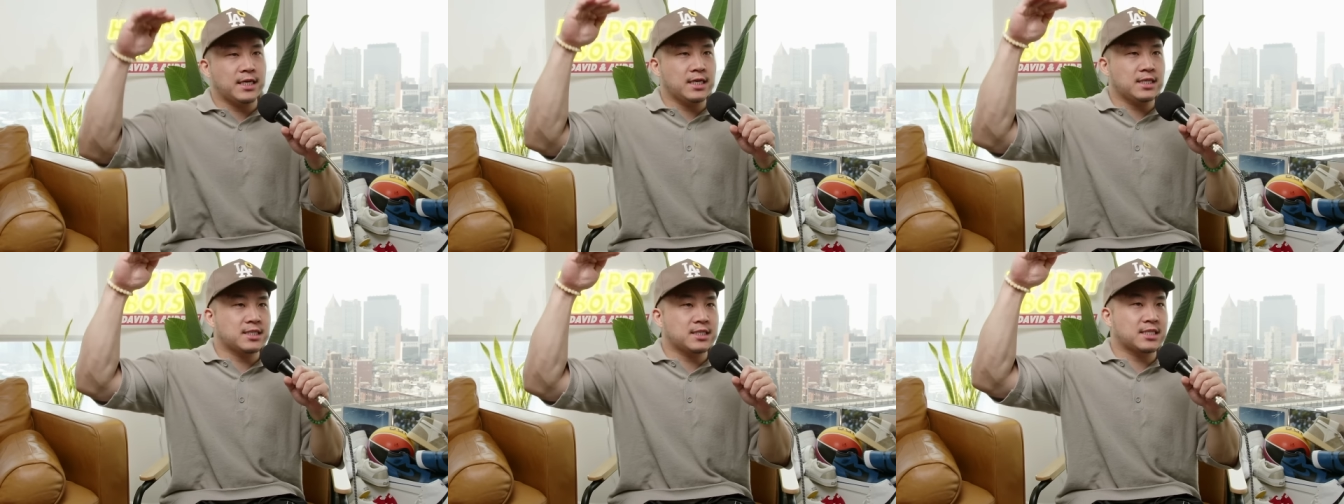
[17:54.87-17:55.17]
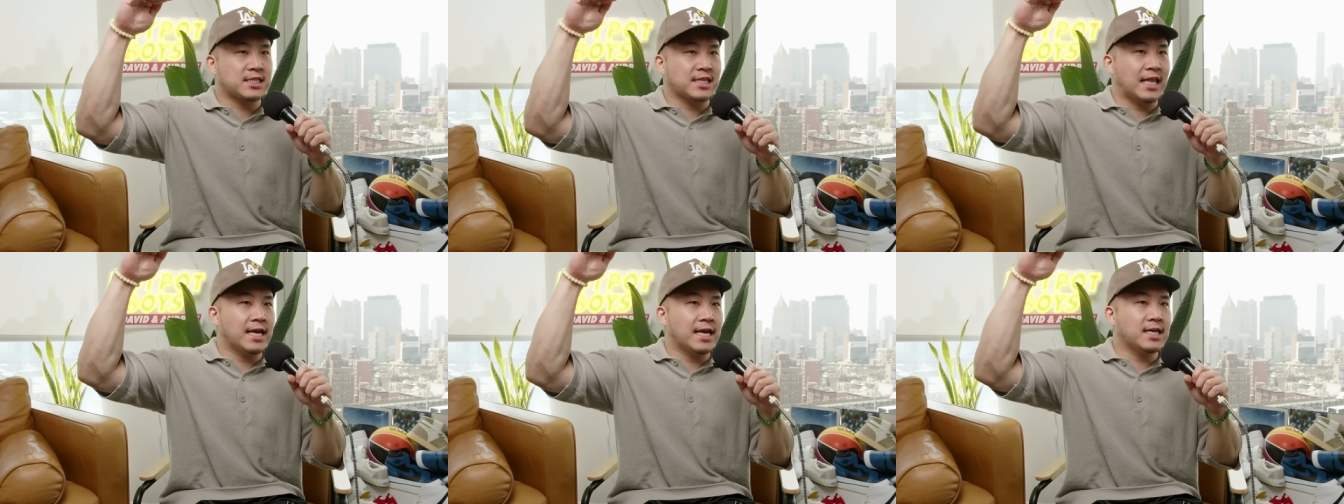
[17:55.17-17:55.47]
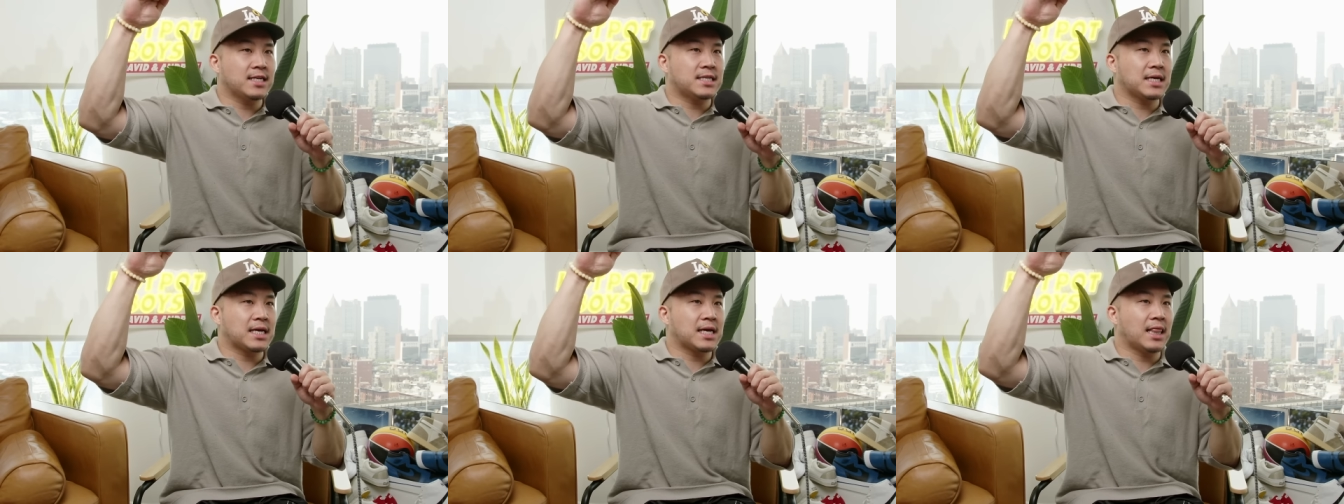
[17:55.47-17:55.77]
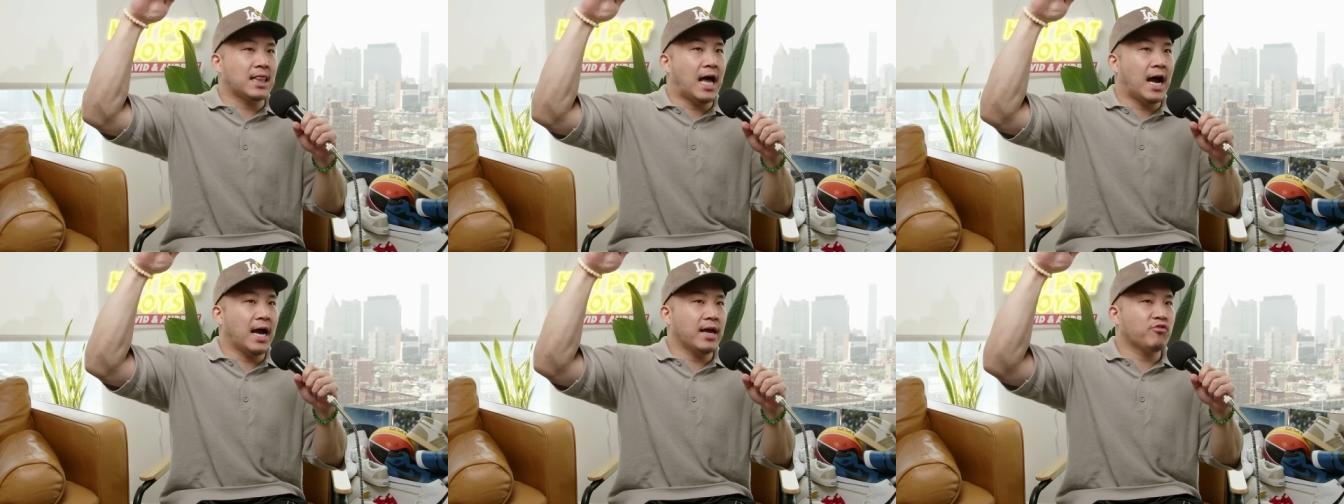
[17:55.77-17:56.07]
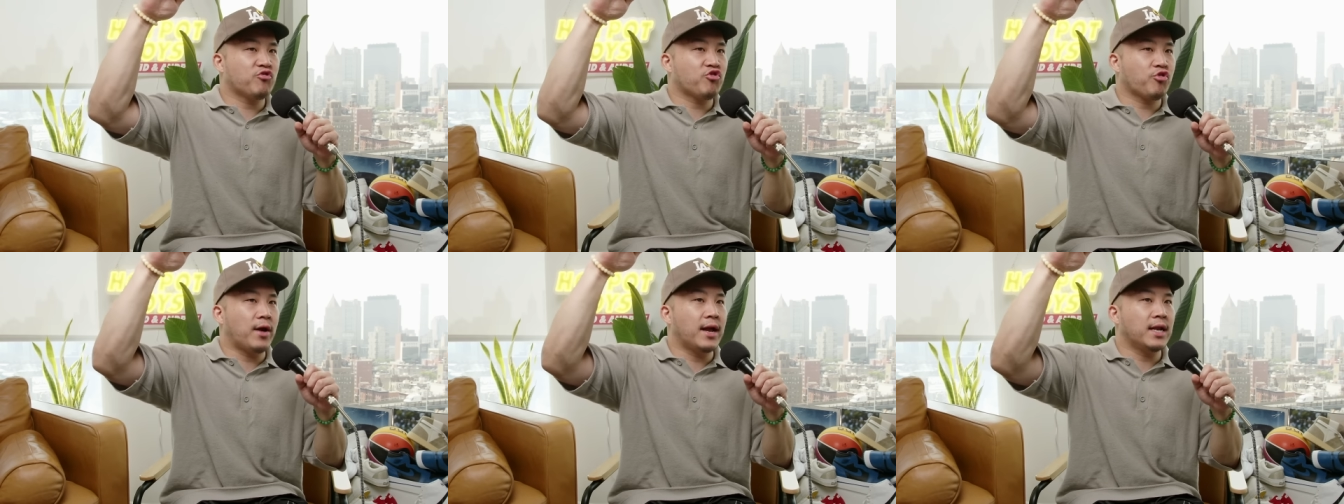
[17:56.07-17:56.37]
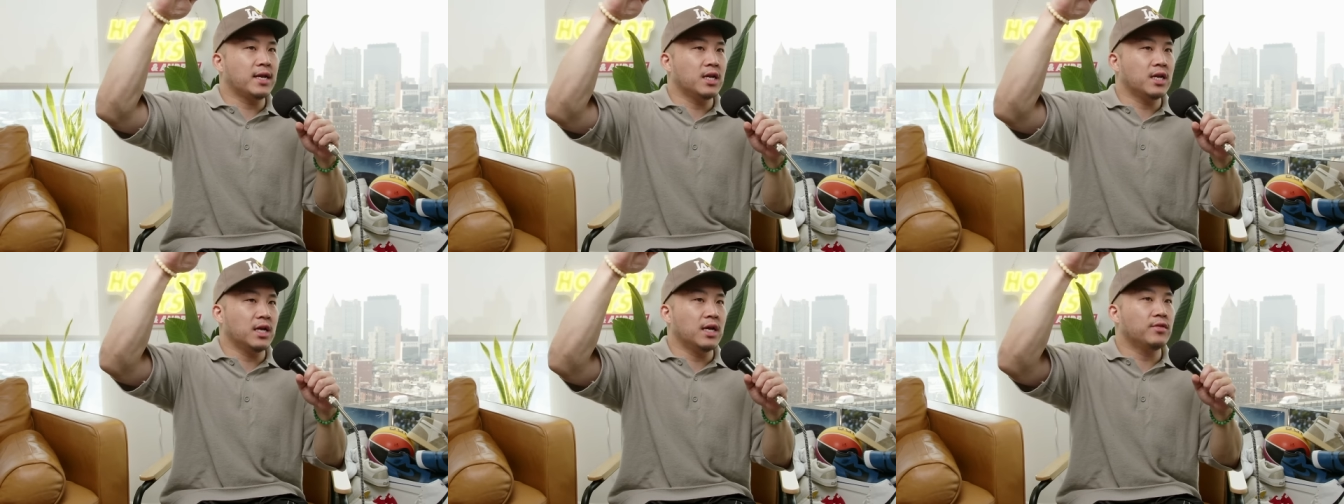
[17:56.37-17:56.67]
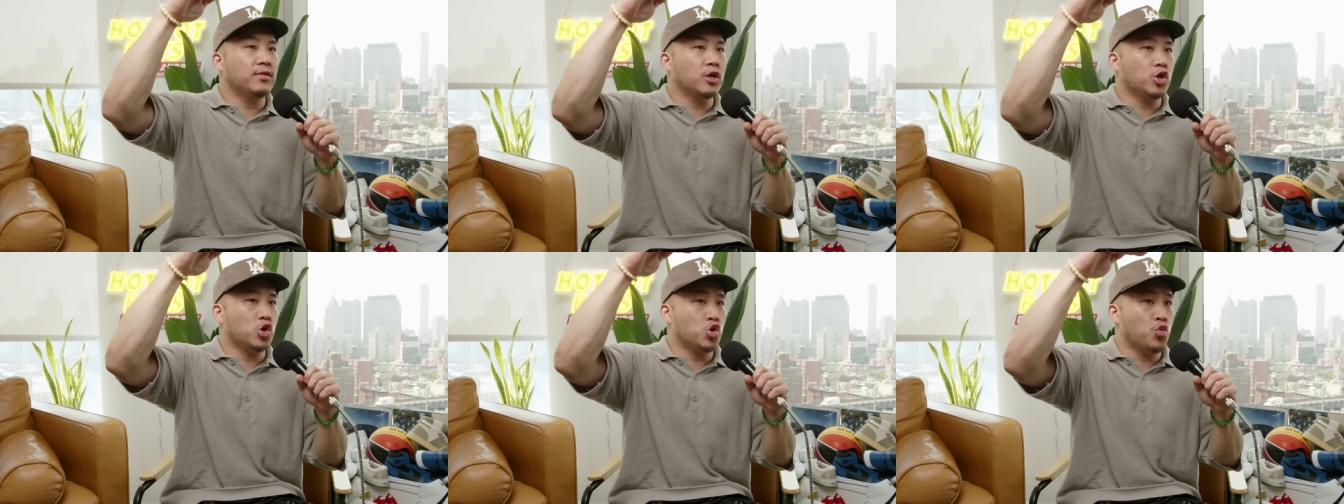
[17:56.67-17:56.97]
a slight decline trend
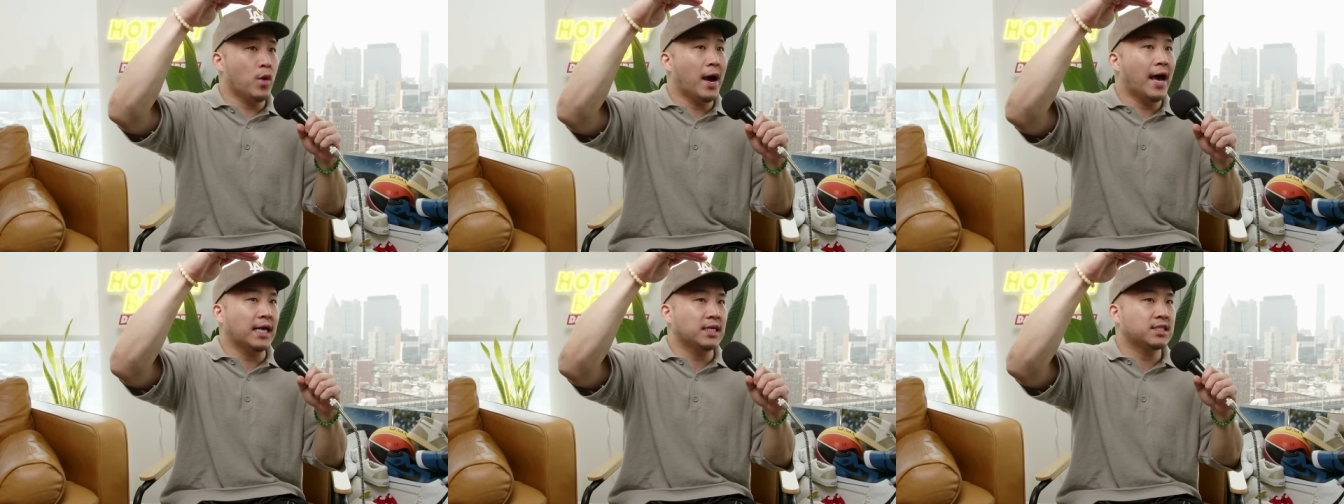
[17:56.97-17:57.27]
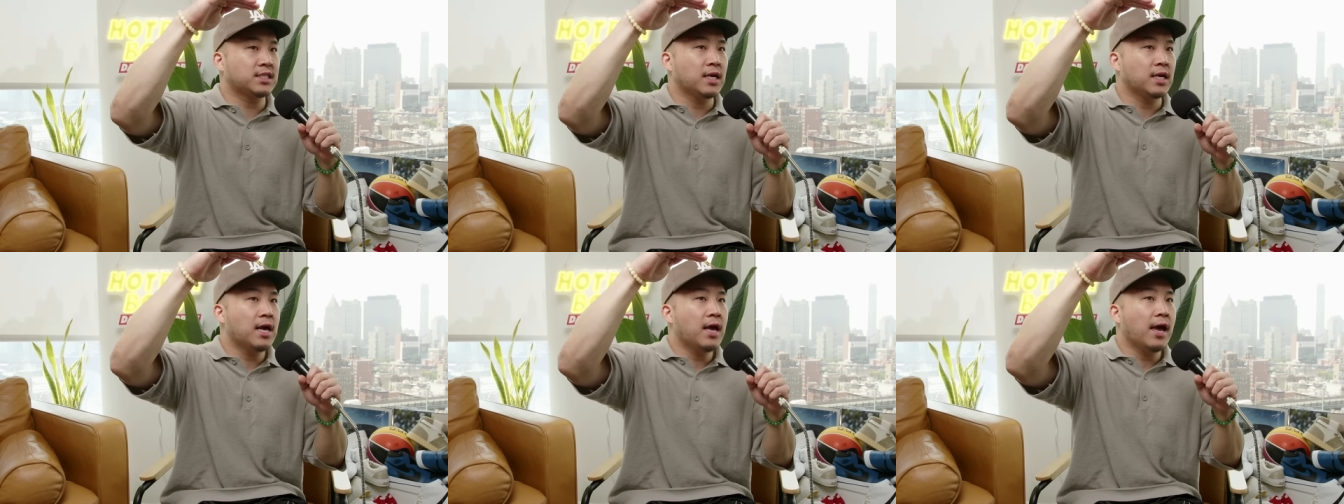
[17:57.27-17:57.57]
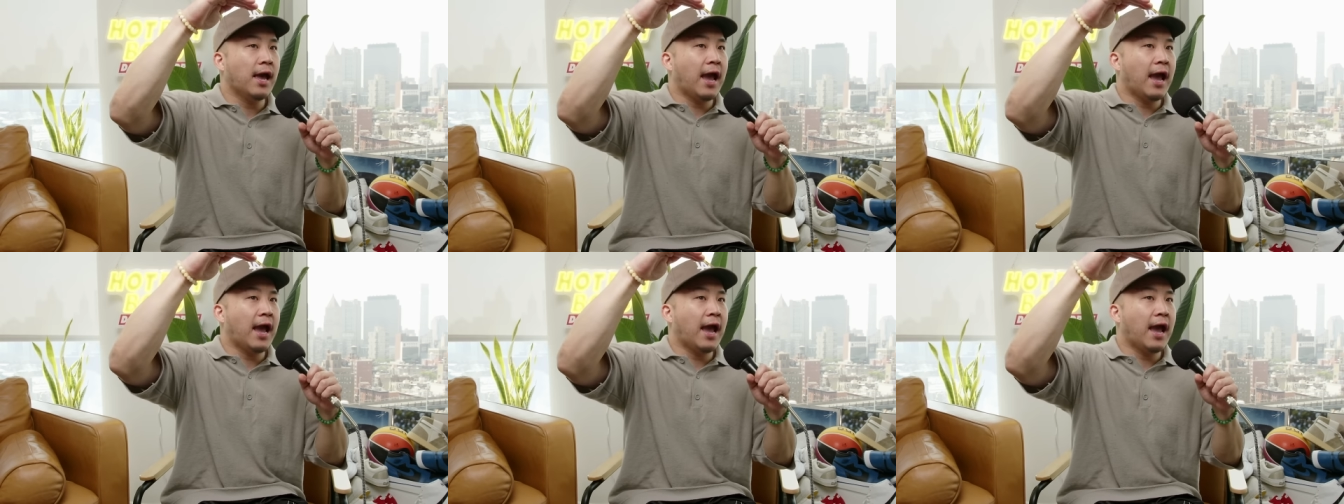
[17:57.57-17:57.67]
in the US